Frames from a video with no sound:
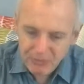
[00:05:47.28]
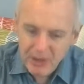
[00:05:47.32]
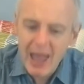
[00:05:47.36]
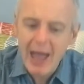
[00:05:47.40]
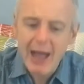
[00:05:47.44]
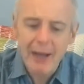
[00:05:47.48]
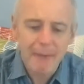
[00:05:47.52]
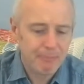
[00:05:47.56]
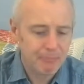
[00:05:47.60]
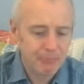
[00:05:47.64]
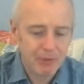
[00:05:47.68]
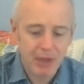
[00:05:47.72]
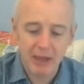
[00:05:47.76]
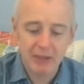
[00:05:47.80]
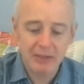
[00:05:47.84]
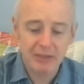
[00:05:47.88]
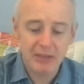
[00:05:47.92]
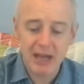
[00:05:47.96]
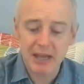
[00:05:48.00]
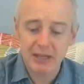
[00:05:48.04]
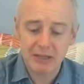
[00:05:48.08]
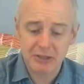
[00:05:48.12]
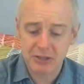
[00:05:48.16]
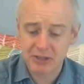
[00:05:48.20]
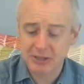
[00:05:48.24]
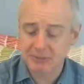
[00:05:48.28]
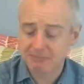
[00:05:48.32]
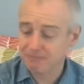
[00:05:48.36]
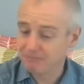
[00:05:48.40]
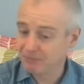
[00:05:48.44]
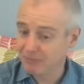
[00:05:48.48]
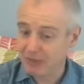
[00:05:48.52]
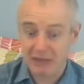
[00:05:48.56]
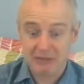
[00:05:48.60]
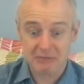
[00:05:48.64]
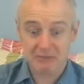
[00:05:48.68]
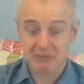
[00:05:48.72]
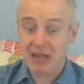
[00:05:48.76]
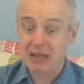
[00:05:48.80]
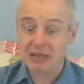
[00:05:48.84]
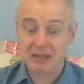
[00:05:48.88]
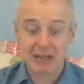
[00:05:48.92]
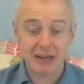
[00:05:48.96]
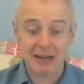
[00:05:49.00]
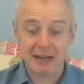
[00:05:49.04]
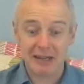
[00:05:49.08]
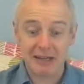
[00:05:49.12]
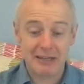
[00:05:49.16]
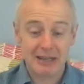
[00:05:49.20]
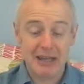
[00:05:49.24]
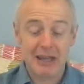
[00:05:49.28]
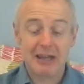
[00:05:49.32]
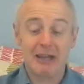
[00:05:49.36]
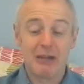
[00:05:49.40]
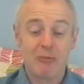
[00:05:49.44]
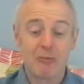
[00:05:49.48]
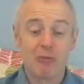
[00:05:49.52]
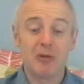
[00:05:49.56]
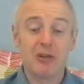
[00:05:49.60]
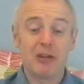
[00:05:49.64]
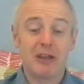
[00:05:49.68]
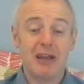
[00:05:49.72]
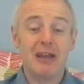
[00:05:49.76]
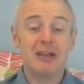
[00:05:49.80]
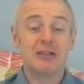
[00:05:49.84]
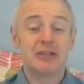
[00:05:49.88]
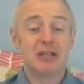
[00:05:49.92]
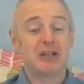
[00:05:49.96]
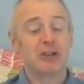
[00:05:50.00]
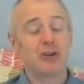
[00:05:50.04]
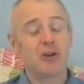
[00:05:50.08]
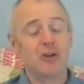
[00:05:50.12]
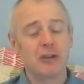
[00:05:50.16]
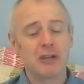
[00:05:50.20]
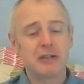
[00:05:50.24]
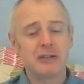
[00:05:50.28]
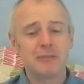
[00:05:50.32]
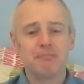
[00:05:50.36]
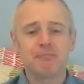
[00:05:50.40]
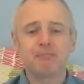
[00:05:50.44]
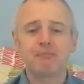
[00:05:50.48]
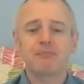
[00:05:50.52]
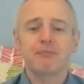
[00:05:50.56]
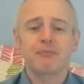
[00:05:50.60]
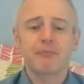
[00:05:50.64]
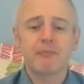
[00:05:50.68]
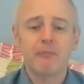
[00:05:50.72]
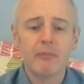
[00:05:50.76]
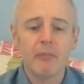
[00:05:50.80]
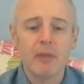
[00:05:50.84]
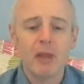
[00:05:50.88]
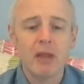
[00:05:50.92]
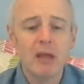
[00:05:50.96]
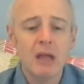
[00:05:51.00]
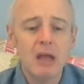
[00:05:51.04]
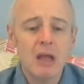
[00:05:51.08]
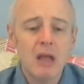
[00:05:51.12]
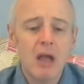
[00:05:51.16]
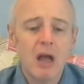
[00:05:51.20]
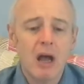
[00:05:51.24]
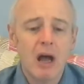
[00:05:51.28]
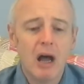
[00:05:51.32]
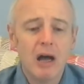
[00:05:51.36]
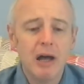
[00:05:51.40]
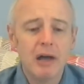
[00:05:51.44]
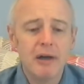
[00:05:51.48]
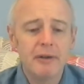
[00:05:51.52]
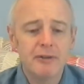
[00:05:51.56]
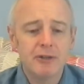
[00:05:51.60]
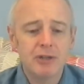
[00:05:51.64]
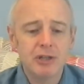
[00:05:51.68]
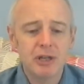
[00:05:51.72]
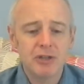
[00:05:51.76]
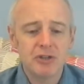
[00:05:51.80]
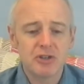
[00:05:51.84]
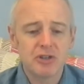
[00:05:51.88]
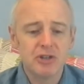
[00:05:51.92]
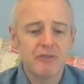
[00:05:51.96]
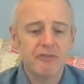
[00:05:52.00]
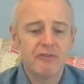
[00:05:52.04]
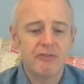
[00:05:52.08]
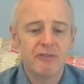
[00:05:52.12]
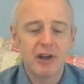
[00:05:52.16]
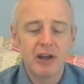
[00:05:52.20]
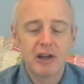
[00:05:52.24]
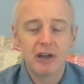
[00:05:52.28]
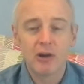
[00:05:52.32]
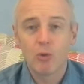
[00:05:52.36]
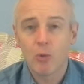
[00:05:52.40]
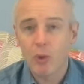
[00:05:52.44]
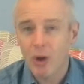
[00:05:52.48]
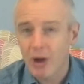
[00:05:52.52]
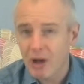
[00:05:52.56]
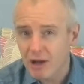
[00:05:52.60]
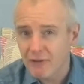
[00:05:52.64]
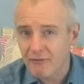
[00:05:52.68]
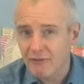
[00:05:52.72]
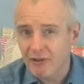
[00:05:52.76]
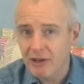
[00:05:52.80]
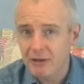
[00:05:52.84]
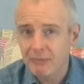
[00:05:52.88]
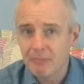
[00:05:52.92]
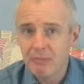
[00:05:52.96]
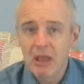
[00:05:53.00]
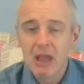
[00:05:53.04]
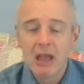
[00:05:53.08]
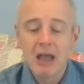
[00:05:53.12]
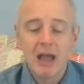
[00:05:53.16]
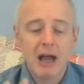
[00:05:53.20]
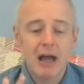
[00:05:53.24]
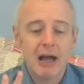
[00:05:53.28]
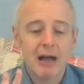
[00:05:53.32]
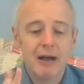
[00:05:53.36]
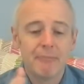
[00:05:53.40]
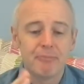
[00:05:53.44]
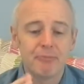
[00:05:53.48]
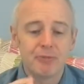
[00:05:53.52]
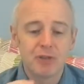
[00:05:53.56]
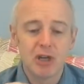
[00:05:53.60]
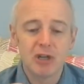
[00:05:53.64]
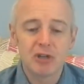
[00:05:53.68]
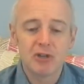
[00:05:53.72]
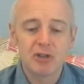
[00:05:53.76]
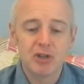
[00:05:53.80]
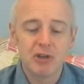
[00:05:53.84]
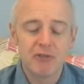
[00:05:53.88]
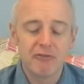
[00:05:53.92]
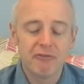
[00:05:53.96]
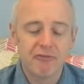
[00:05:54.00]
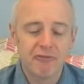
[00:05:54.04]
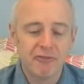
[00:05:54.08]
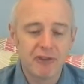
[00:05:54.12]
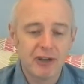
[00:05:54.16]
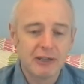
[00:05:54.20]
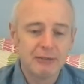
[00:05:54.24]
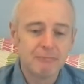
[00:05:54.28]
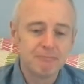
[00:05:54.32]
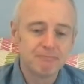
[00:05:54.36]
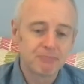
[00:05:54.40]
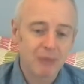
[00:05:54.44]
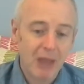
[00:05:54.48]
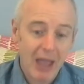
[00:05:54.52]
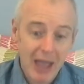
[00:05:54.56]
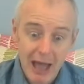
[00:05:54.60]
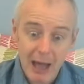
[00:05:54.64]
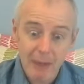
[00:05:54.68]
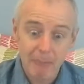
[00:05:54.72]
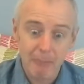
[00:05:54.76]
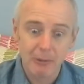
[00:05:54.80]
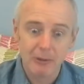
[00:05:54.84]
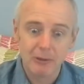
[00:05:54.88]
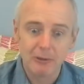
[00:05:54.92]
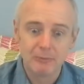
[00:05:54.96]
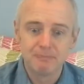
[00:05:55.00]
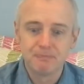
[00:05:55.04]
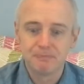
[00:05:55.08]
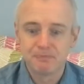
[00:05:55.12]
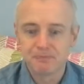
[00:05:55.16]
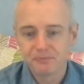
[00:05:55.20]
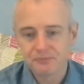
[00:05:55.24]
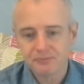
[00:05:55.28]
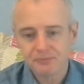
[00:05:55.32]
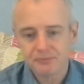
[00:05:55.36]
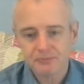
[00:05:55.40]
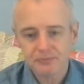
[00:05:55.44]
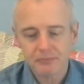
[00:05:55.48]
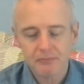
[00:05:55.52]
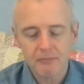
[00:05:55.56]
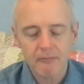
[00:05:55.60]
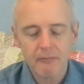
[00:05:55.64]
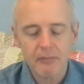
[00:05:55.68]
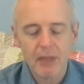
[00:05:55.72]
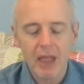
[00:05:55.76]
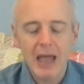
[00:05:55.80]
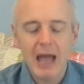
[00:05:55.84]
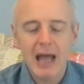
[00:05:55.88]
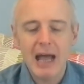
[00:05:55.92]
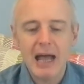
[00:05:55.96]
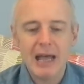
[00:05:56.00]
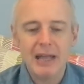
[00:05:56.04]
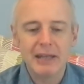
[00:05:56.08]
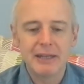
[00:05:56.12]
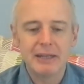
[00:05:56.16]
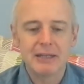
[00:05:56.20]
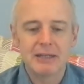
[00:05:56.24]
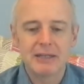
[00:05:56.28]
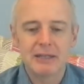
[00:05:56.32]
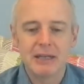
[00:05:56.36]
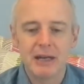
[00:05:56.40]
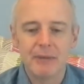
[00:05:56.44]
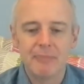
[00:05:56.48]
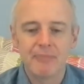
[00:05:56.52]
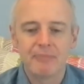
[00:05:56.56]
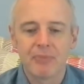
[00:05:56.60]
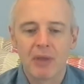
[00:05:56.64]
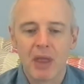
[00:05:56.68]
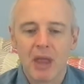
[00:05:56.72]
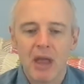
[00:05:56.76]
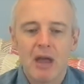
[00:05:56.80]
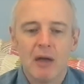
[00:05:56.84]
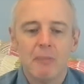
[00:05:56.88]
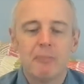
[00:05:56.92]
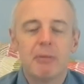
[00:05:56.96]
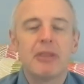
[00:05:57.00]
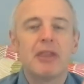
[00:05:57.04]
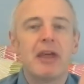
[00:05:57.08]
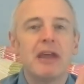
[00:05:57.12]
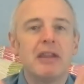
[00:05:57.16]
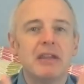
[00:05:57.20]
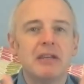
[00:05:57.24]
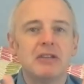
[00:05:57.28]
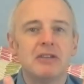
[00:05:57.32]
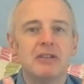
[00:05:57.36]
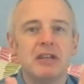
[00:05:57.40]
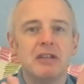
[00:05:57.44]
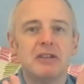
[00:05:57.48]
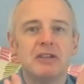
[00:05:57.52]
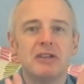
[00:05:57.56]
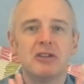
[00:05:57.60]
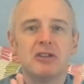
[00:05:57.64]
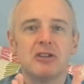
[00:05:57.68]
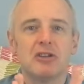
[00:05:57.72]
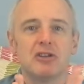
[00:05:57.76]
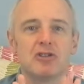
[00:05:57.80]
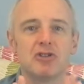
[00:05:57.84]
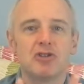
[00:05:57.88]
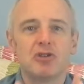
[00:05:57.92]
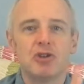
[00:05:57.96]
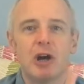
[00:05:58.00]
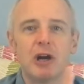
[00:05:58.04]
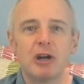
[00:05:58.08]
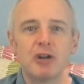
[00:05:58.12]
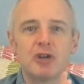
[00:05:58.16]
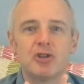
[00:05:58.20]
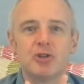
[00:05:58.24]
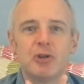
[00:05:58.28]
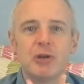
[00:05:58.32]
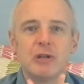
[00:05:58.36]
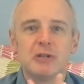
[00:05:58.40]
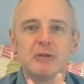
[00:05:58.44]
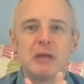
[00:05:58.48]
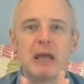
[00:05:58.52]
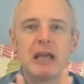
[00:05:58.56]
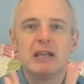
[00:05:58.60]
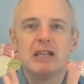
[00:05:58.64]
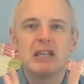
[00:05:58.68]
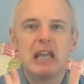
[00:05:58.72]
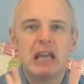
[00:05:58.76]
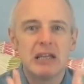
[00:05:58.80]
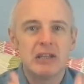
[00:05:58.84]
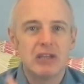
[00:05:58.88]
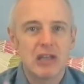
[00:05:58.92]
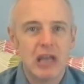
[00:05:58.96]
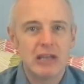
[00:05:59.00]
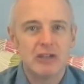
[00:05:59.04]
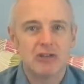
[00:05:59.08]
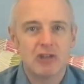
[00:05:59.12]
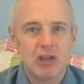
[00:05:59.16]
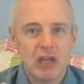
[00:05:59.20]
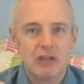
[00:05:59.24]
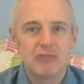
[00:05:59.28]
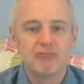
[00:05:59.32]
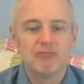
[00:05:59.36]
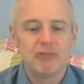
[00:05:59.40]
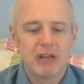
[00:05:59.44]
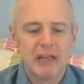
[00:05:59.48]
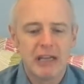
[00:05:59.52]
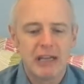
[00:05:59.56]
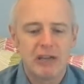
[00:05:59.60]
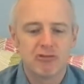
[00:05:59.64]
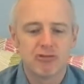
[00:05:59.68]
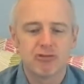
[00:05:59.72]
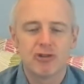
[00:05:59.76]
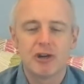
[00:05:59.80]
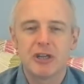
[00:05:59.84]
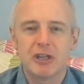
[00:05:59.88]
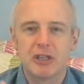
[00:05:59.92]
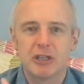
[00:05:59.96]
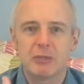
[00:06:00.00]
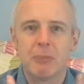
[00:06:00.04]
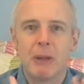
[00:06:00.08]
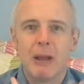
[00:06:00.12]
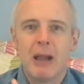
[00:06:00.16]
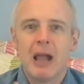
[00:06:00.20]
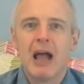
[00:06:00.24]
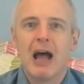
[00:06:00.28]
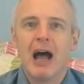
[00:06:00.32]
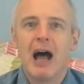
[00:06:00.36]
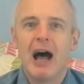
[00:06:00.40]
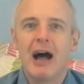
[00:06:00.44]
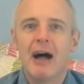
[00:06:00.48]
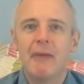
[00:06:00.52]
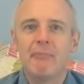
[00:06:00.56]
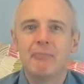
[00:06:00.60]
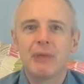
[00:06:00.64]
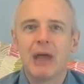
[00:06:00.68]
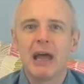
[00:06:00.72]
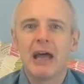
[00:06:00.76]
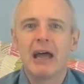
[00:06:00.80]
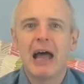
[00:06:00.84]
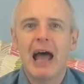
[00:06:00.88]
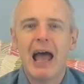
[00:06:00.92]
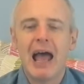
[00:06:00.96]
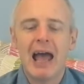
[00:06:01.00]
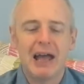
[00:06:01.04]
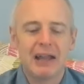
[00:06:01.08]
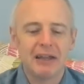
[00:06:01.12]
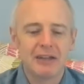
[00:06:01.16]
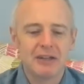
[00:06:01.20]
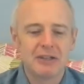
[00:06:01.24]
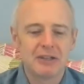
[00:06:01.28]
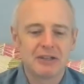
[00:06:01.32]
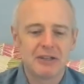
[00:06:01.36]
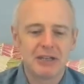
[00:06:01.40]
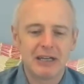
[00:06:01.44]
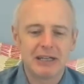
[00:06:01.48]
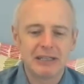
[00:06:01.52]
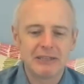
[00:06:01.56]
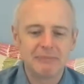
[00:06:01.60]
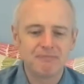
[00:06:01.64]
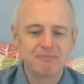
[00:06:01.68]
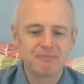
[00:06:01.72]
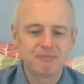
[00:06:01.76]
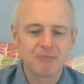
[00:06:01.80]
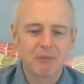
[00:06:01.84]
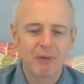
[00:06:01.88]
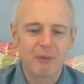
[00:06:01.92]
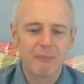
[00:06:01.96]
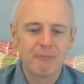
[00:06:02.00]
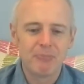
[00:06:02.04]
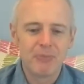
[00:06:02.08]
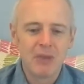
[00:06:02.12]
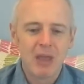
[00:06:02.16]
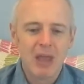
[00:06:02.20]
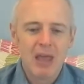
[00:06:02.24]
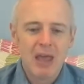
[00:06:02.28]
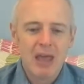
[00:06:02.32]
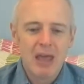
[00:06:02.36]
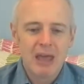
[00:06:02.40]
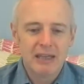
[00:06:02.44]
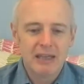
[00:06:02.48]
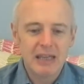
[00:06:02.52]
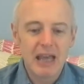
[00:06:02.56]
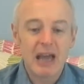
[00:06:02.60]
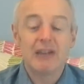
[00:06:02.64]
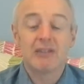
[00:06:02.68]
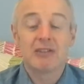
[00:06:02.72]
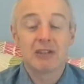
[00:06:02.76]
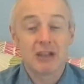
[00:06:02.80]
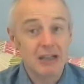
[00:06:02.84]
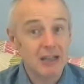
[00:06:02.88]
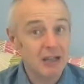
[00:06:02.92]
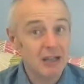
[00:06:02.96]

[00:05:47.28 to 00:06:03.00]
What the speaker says: Yeah, and that's exactly what it is. It's got this... touch of guava, touch of apple, and but then the structure is really crisp, and yeah, it's